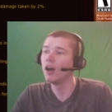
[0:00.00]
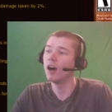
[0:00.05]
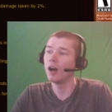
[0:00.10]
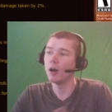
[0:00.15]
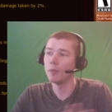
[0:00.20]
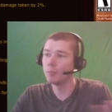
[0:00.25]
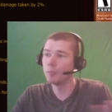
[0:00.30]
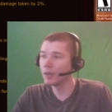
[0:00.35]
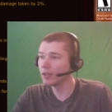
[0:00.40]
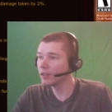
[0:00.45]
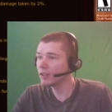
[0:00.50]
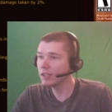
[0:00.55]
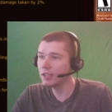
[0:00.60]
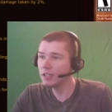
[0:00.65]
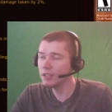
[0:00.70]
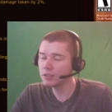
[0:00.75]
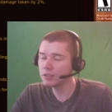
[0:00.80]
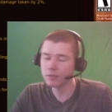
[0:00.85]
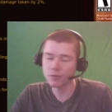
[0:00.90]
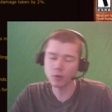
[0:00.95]

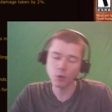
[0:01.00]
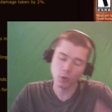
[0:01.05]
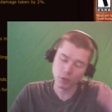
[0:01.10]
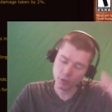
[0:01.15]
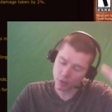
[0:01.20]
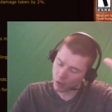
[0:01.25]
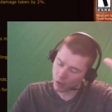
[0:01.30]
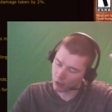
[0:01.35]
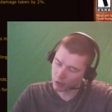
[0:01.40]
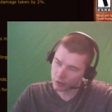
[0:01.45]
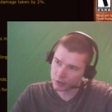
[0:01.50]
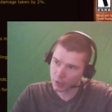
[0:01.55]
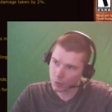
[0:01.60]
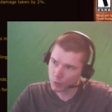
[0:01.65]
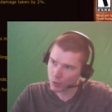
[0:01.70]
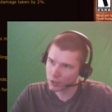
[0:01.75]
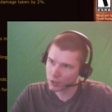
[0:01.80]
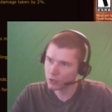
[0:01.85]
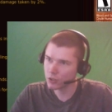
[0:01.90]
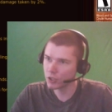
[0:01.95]
abilities, of course, all
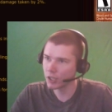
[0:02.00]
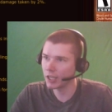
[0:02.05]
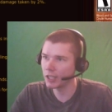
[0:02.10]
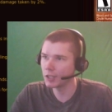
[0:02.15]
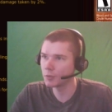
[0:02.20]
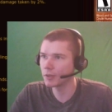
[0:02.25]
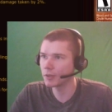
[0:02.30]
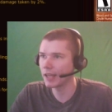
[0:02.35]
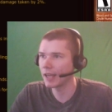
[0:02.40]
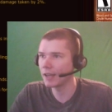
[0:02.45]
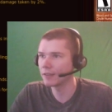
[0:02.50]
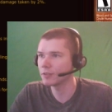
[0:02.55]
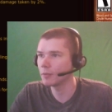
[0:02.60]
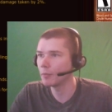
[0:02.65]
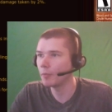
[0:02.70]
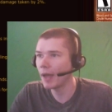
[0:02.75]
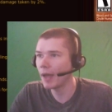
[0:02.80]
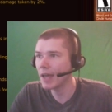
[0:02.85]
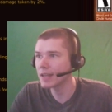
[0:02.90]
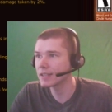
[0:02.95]
subject to change, but they have some
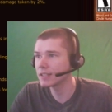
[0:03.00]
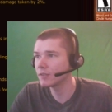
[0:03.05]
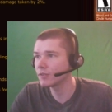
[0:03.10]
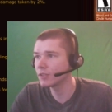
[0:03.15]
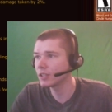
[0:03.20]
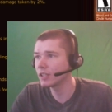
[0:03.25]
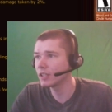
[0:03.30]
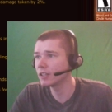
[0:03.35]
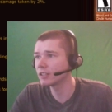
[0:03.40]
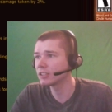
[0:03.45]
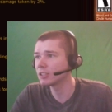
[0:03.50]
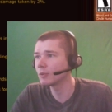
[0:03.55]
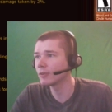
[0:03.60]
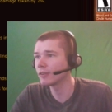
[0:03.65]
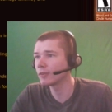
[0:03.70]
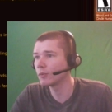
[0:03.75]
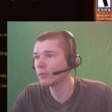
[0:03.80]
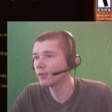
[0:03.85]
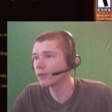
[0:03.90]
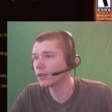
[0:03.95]
passives here. Some of
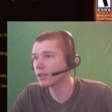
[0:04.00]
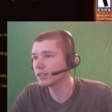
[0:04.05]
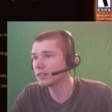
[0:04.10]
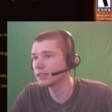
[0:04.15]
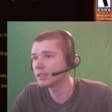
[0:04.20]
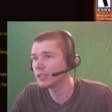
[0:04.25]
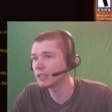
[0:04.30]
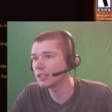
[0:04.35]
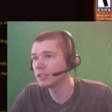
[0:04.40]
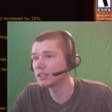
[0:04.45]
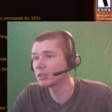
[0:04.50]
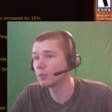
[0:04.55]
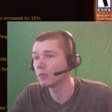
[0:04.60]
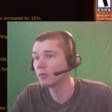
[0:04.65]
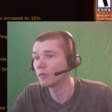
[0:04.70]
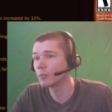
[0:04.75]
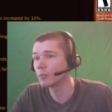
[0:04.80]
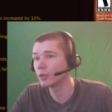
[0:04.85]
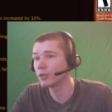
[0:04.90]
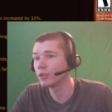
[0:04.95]
them we've already seen, some
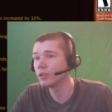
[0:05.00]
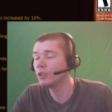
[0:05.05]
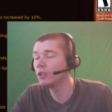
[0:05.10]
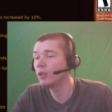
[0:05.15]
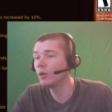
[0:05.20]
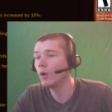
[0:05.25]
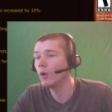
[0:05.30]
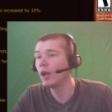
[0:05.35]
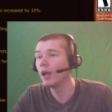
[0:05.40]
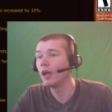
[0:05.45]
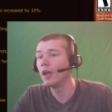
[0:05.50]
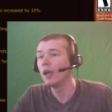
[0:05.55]
of them are new.